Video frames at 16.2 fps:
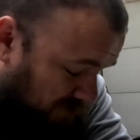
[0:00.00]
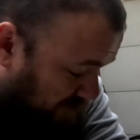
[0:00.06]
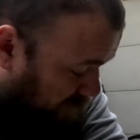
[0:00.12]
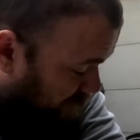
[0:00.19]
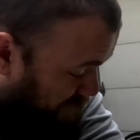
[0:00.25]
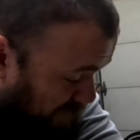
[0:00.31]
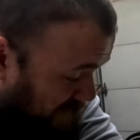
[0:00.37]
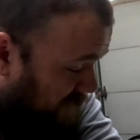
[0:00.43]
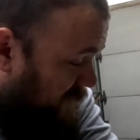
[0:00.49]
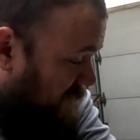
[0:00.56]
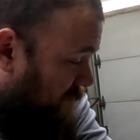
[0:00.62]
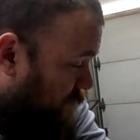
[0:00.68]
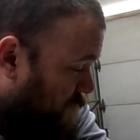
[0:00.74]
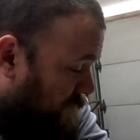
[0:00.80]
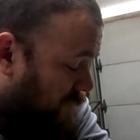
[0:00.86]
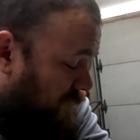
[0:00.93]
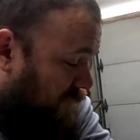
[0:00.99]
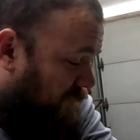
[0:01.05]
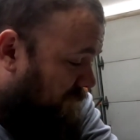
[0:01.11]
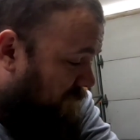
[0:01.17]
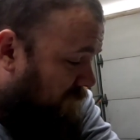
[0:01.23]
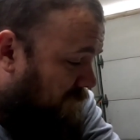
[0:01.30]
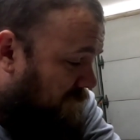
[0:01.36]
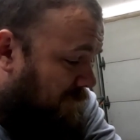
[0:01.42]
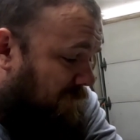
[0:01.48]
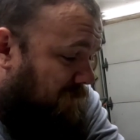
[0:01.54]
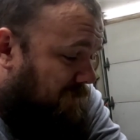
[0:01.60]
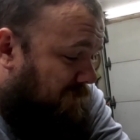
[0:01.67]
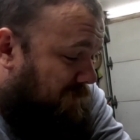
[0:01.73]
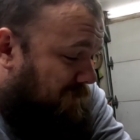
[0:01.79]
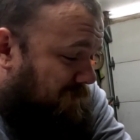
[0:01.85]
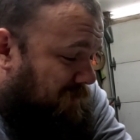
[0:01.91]
didn't want to.
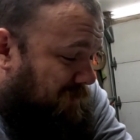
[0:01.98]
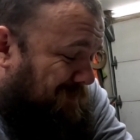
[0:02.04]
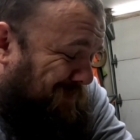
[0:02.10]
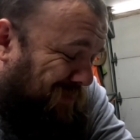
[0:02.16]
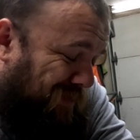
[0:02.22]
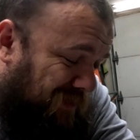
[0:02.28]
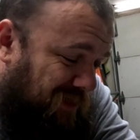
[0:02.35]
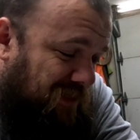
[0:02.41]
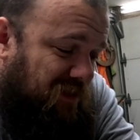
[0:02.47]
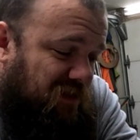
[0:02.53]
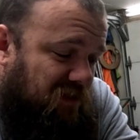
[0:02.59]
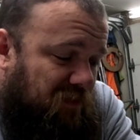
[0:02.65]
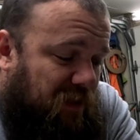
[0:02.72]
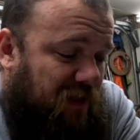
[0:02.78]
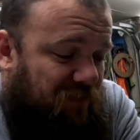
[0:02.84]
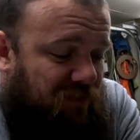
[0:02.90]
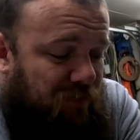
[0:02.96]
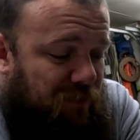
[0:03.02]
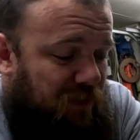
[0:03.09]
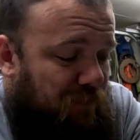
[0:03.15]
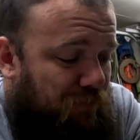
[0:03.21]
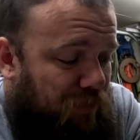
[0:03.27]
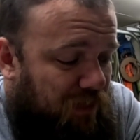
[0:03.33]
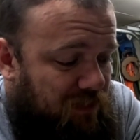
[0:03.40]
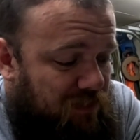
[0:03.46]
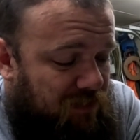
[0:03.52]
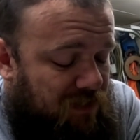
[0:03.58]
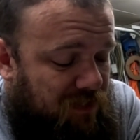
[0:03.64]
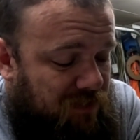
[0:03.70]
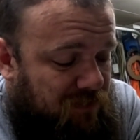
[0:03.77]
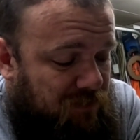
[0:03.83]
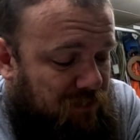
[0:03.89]
Probably going to end up having to make brake
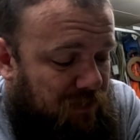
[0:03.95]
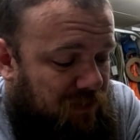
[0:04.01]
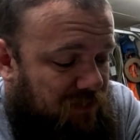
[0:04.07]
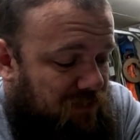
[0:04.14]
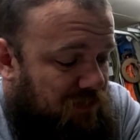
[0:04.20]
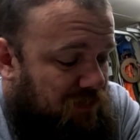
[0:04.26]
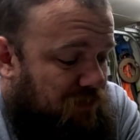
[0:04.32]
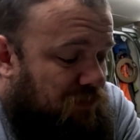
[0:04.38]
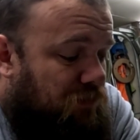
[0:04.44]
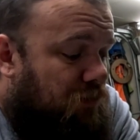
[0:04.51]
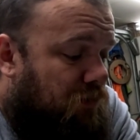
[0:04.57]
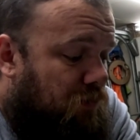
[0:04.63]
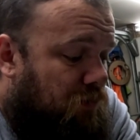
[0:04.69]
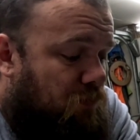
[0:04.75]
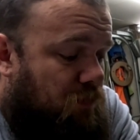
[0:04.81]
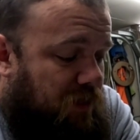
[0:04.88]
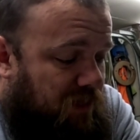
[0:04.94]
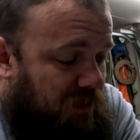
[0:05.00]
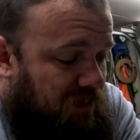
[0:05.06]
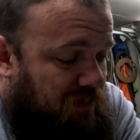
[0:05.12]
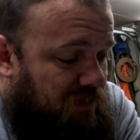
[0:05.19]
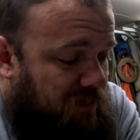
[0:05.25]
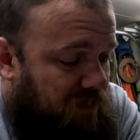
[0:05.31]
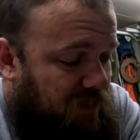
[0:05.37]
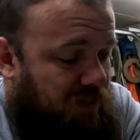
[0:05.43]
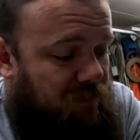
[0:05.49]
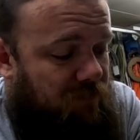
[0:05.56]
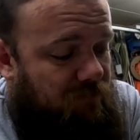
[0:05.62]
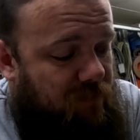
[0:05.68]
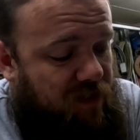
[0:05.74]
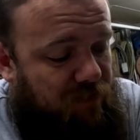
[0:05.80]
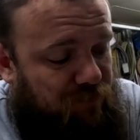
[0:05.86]
lines because there's no way that I can
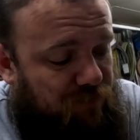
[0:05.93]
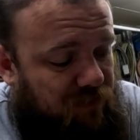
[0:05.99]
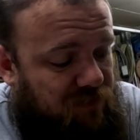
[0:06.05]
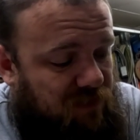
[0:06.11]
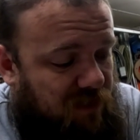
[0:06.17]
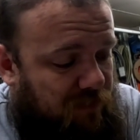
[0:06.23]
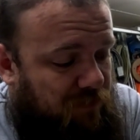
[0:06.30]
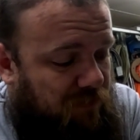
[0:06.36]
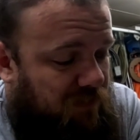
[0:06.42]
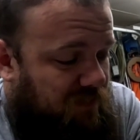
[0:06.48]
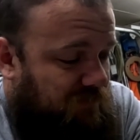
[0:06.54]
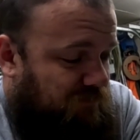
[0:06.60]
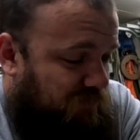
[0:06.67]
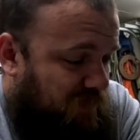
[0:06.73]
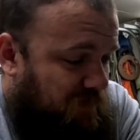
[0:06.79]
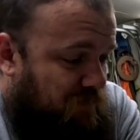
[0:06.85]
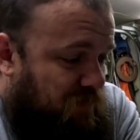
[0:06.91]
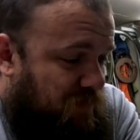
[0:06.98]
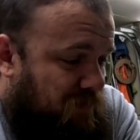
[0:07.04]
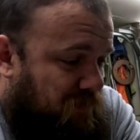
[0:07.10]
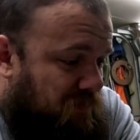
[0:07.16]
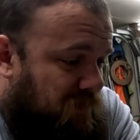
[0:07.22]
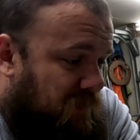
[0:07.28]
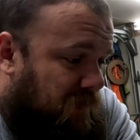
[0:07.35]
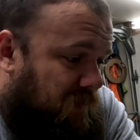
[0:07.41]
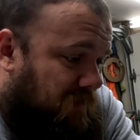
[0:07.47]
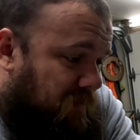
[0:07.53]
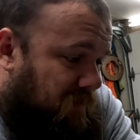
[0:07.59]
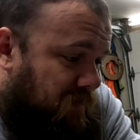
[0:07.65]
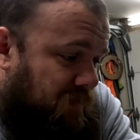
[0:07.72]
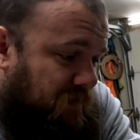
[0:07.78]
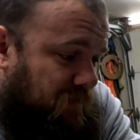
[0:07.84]
wrap the top of that frame rail
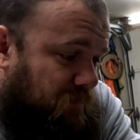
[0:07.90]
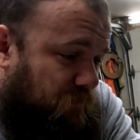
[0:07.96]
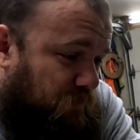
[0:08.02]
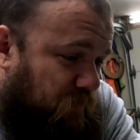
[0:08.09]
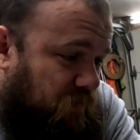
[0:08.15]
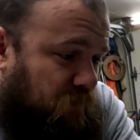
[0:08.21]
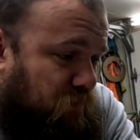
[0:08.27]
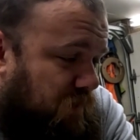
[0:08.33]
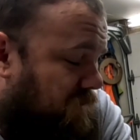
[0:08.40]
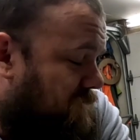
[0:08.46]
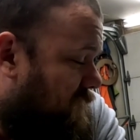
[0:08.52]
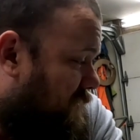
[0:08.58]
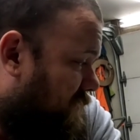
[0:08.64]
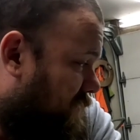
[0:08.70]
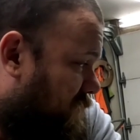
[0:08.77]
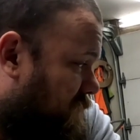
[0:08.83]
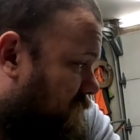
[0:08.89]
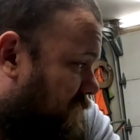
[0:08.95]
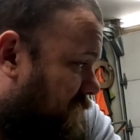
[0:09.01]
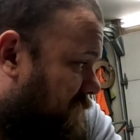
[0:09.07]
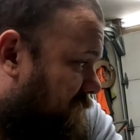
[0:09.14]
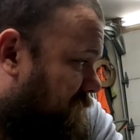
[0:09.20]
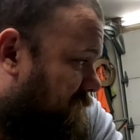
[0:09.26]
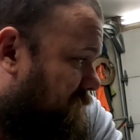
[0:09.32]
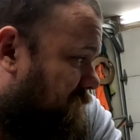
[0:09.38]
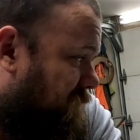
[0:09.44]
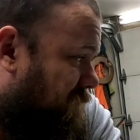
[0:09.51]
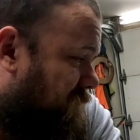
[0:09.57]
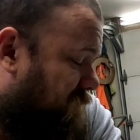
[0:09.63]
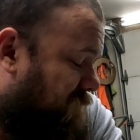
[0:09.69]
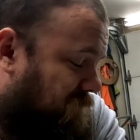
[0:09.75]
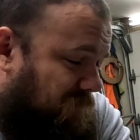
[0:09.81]
with the brake lines in the way.
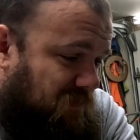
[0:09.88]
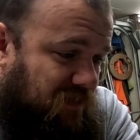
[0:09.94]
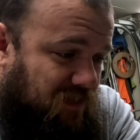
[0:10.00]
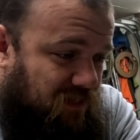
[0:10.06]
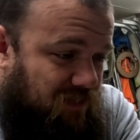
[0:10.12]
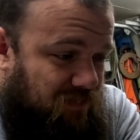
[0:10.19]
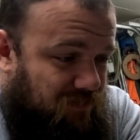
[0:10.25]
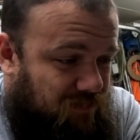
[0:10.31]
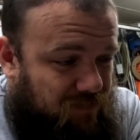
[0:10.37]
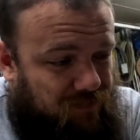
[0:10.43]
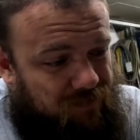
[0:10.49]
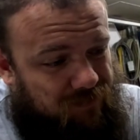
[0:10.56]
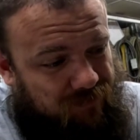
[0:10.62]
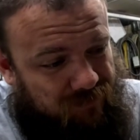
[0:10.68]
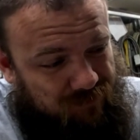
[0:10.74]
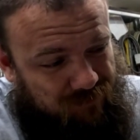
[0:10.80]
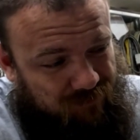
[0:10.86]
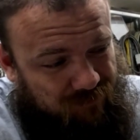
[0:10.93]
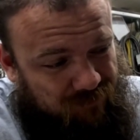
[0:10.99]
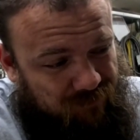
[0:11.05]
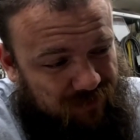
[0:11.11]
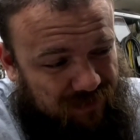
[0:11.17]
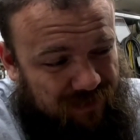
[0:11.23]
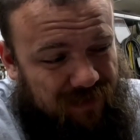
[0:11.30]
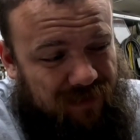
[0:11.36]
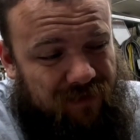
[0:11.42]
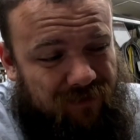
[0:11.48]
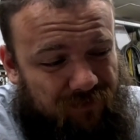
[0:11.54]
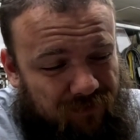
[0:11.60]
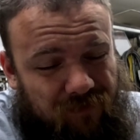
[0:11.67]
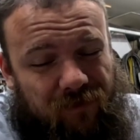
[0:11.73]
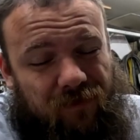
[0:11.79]
And it kind of
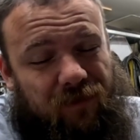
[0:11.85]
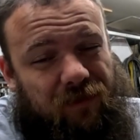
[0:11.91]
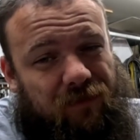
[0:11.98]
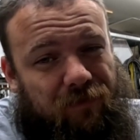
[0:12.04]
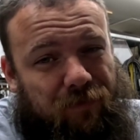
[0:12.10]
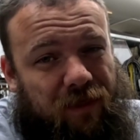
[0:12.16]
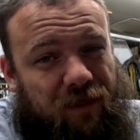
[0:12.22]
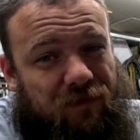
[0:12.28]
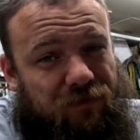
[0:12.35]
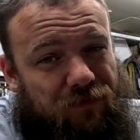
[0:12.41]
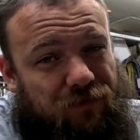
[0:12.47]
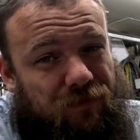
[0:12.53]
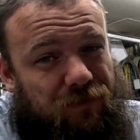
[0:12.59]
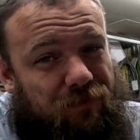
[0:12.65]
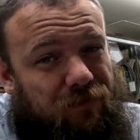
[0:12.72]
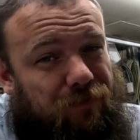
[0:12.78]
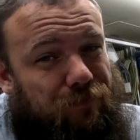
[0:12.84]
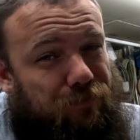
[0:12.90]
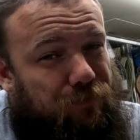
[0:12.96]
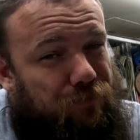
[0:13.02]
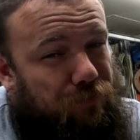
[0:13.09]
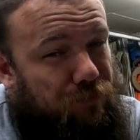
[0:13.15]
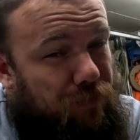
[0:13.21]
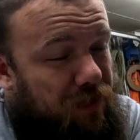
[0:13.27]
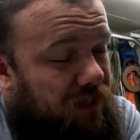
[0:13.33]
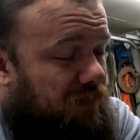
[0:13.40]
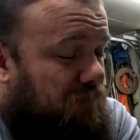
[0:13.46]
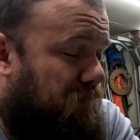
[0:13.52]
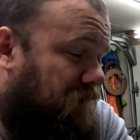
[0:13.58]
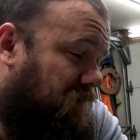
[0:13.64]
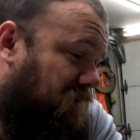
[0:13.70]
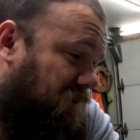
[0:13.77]
looks like the master cylinder might have
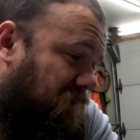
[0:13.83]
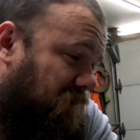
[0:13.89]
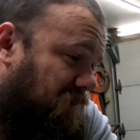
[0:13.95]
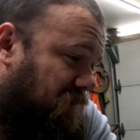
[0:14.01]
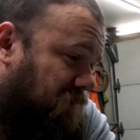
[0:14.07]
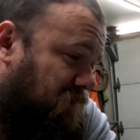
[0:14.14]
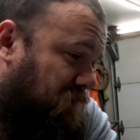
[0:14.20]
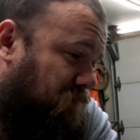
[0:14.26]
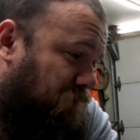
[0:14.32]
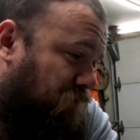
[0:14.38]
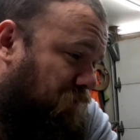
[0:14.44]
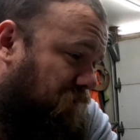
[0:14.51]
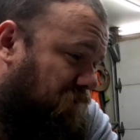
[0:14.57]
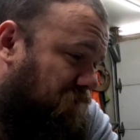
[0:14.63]
been leaking at some point,